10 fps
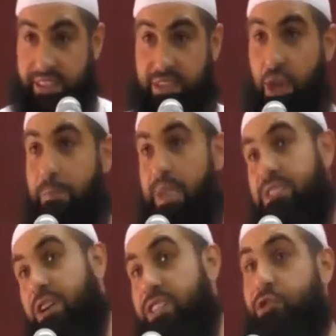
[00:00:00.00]
You see, this
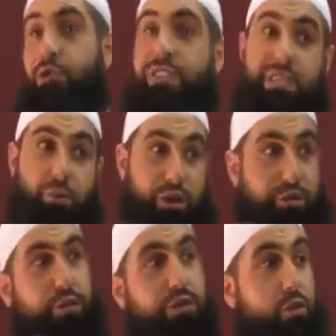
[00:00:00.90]
topic is not as juicy as
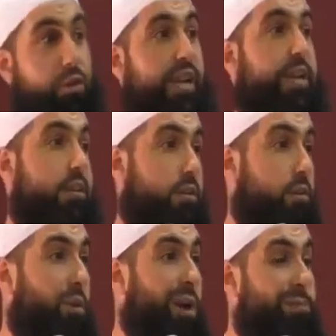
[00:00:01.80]
what you first thought, eh?
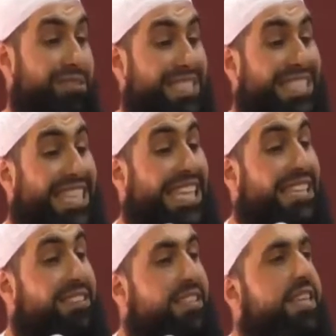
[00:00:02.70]
Why? Because it's
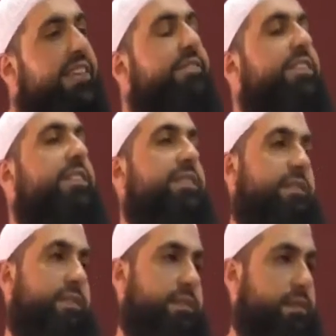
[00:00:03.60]
hard on the
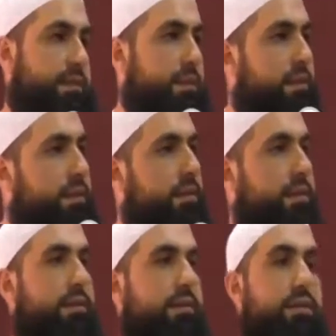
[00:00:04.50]
nafs.
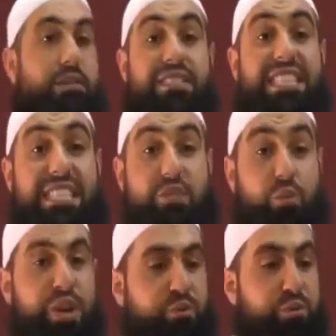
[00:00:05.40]
Because this
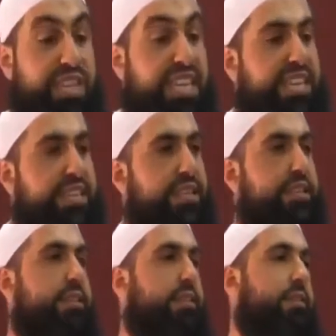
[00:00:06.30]
is real
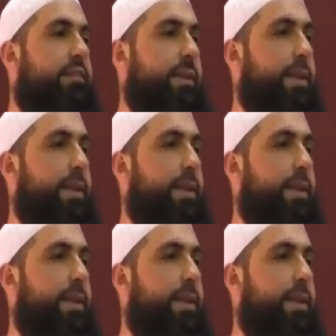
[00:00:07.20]
deen.